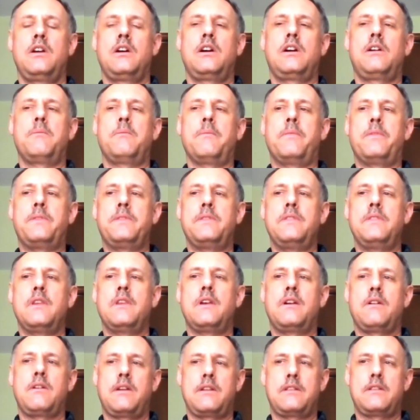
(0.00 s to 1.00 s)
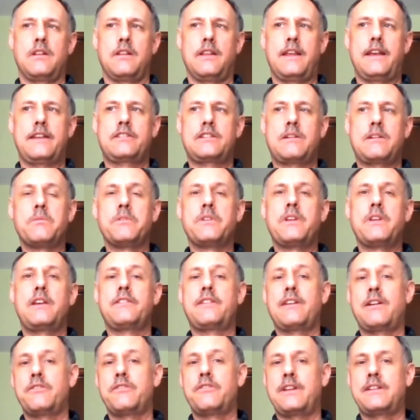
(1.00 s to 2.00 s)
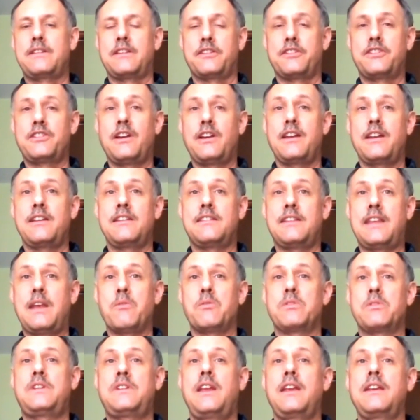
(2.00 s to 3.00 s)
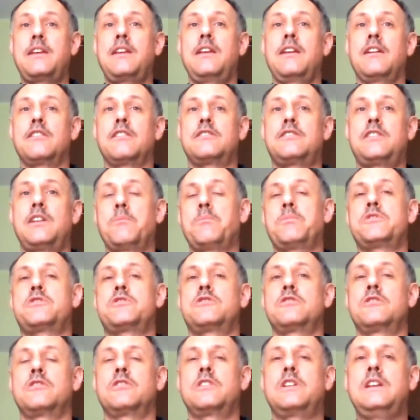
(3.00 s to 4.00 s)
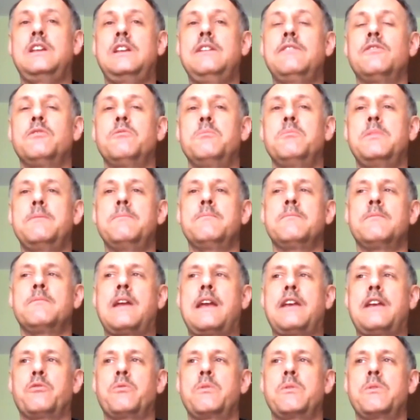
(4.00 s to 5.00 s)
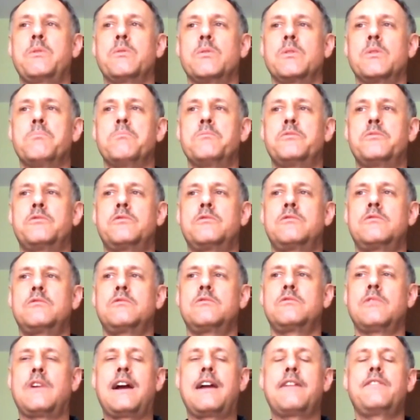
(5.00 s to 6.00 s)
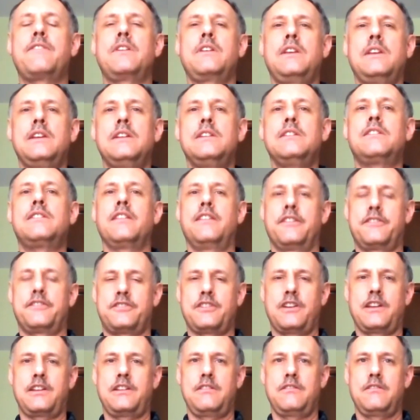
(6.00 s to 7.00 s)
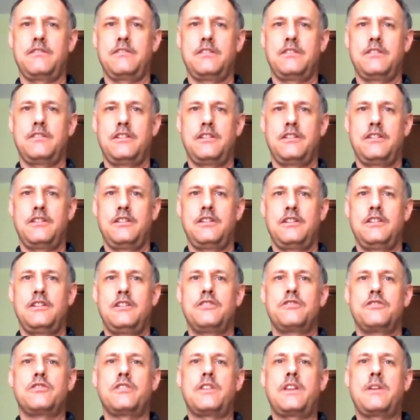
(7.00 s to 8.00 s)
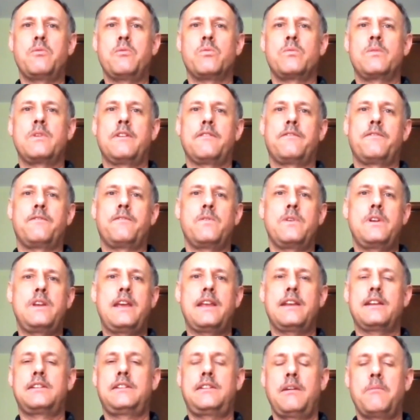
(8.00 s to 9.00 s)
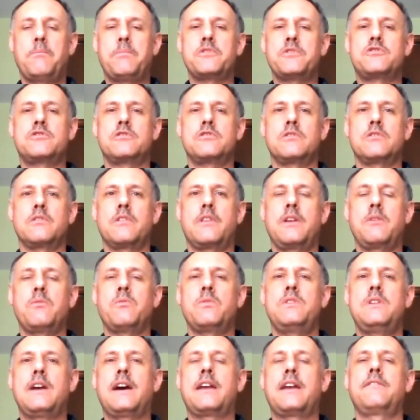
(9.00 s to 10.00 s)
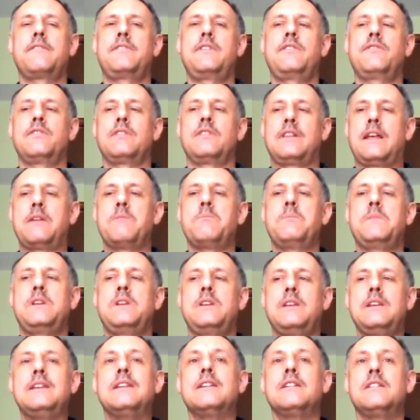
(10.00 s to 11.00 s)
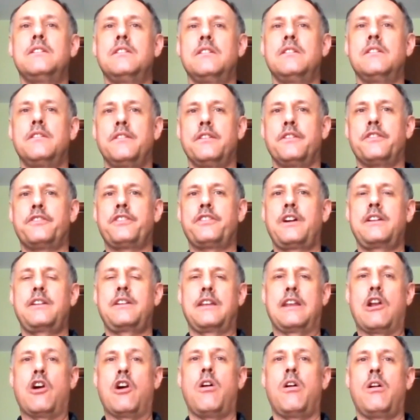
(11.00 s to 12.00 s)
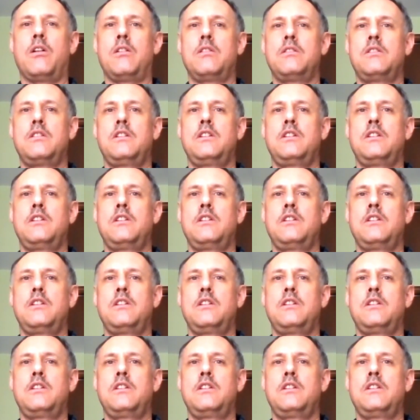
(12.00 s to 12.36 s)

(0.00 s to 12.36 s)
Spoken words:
Um, the last couple of days I was at the site, they were taking our temperature even as we were driving into the site. So if we had a temperature, they would not have even let me in the site at all,